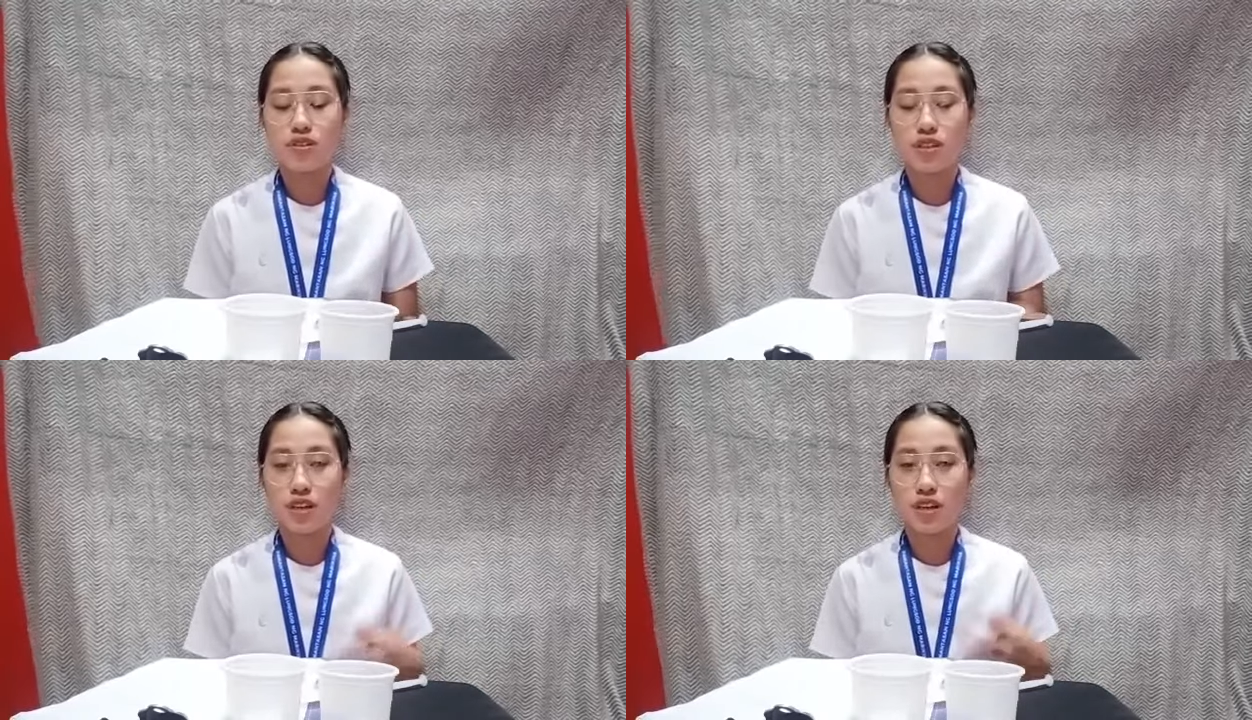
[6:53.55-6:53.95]

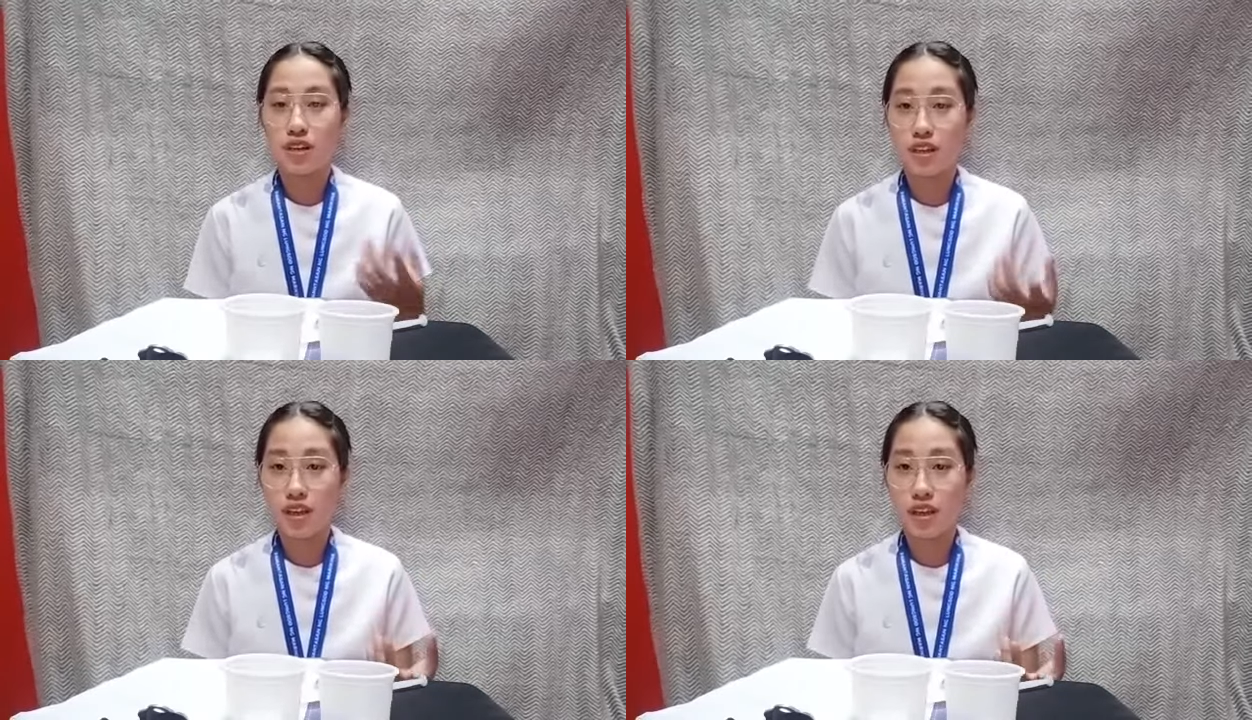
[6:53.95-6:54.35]
check
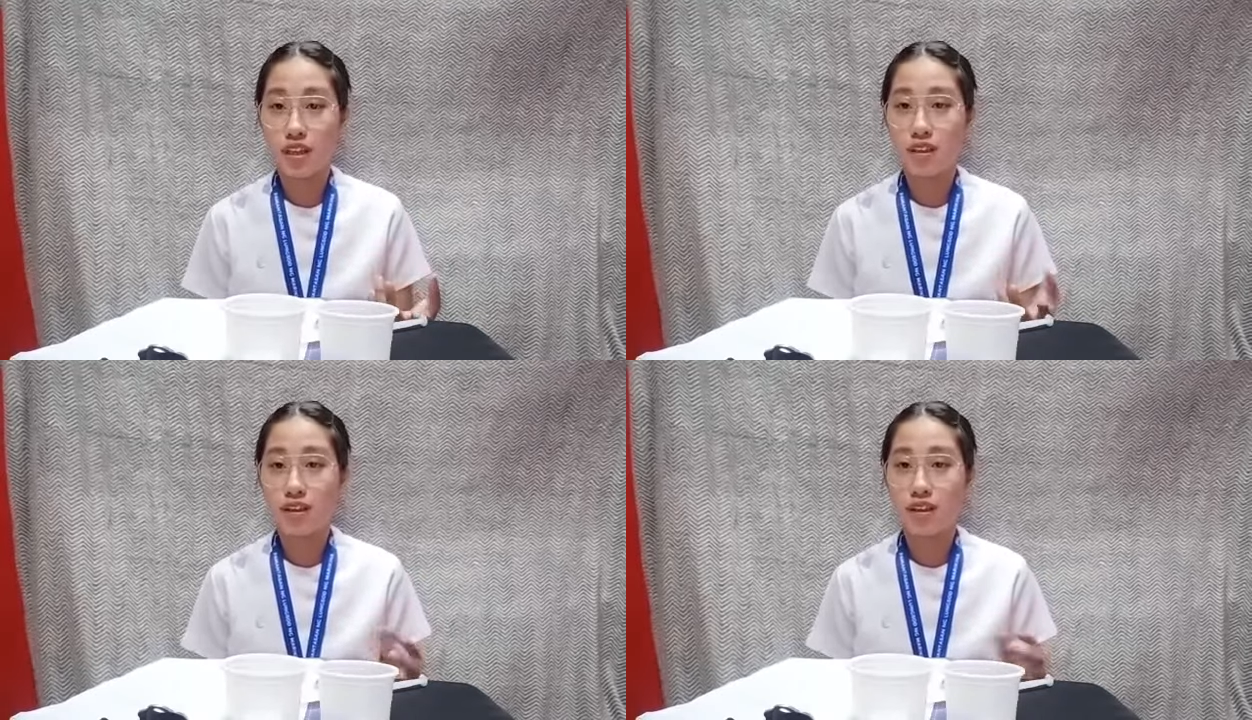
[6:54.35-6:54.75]

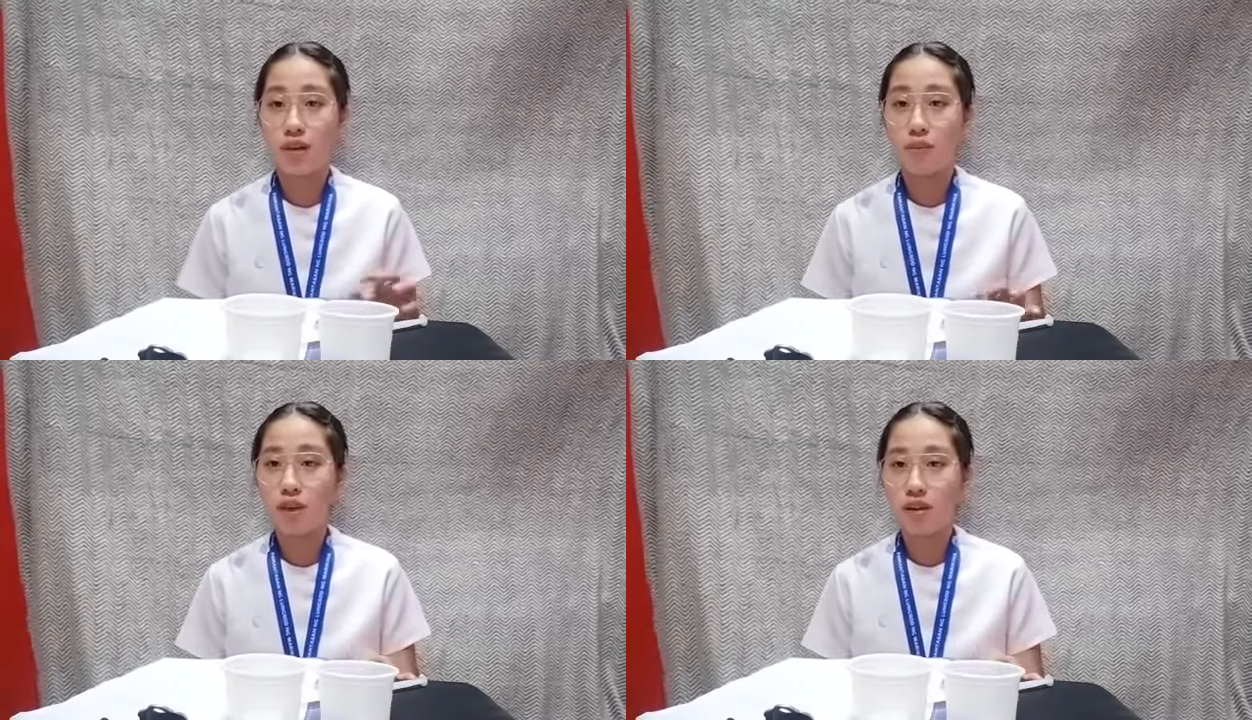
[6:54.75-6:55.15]
again the
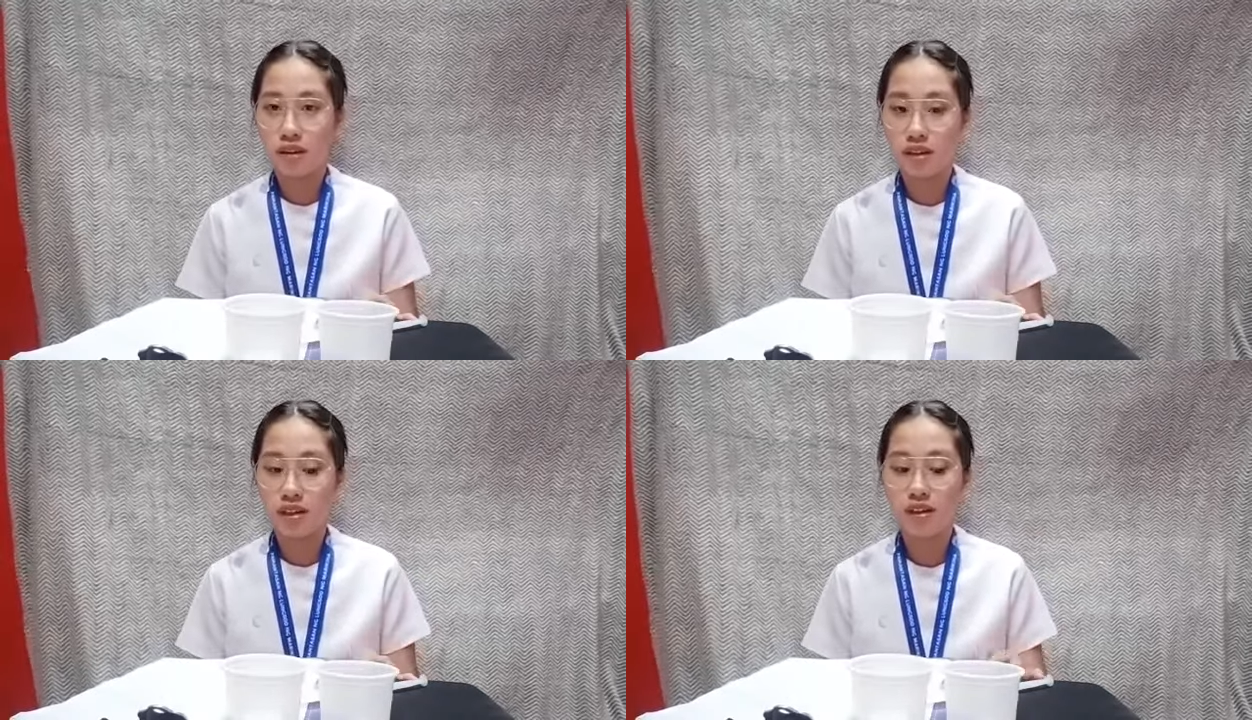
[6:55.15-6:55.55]

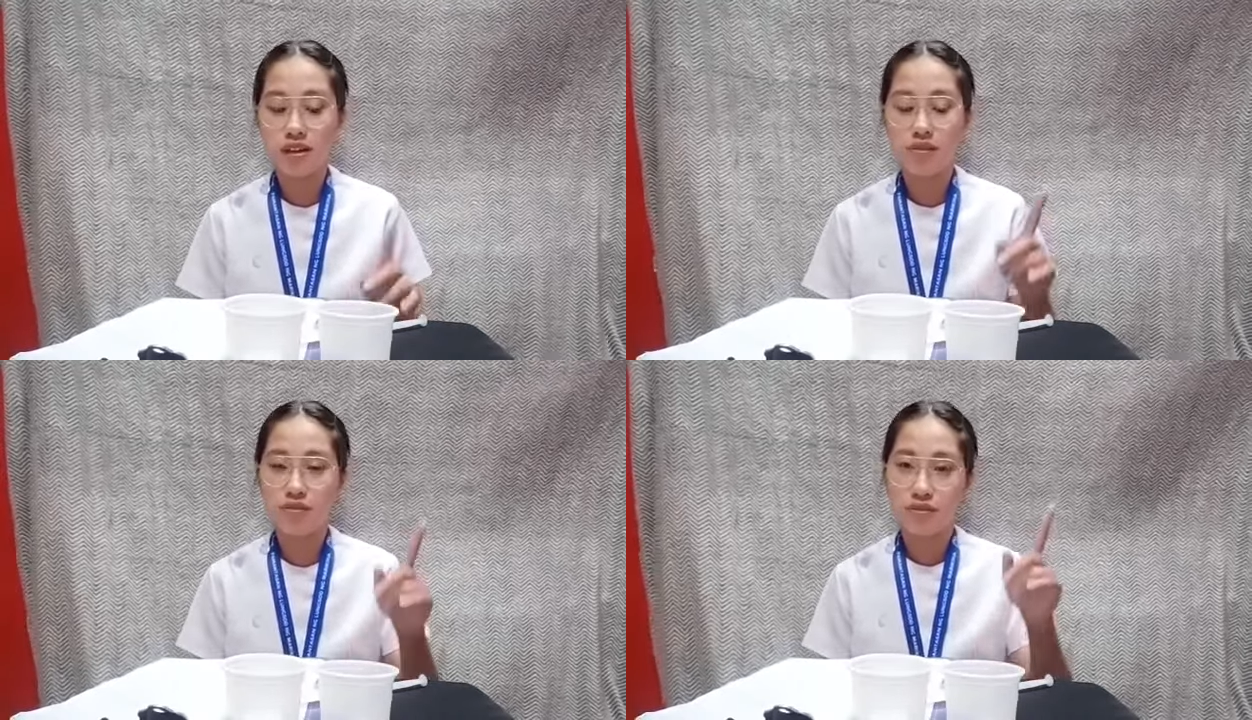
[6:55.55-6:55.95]
MAR
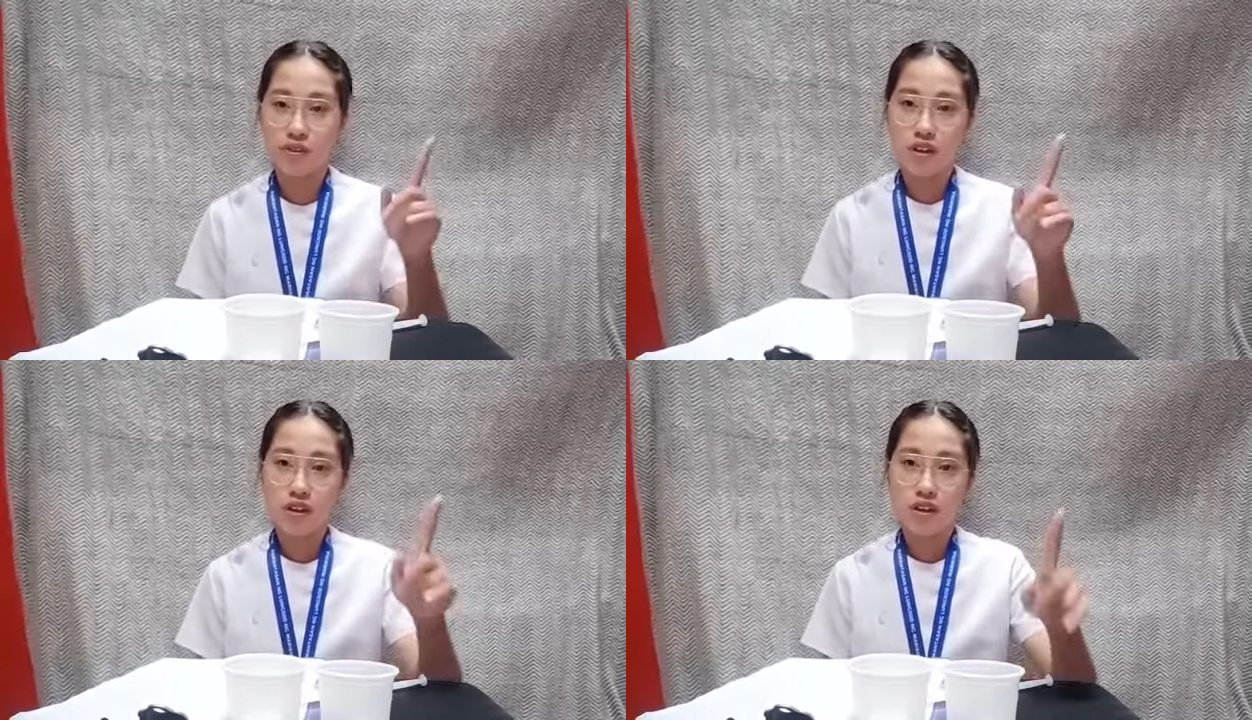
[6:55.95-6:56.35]
if
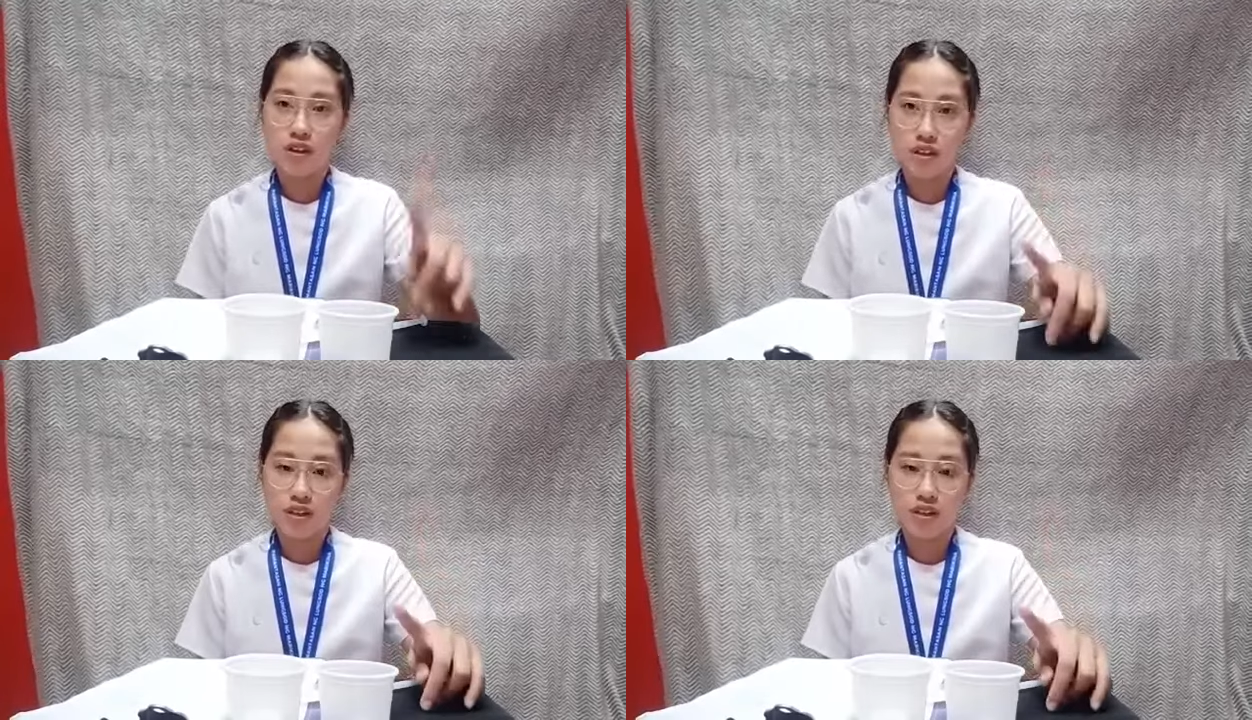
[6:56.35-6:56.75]

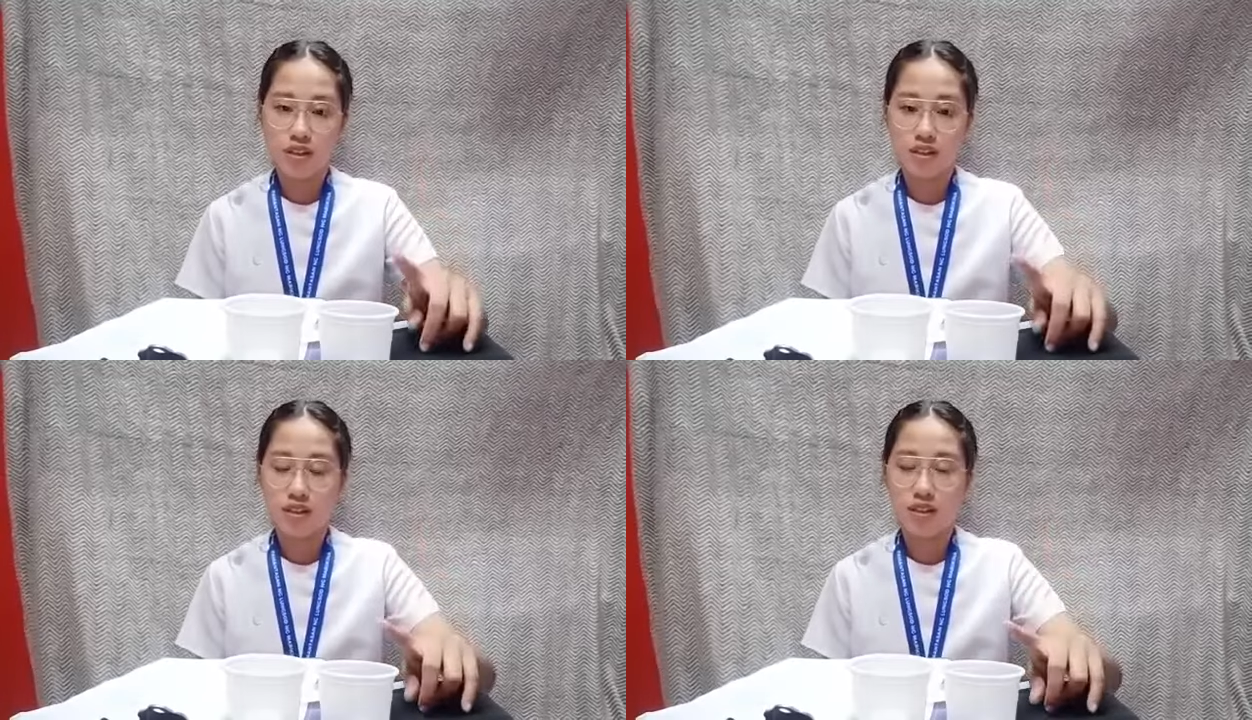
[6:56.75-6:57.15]
the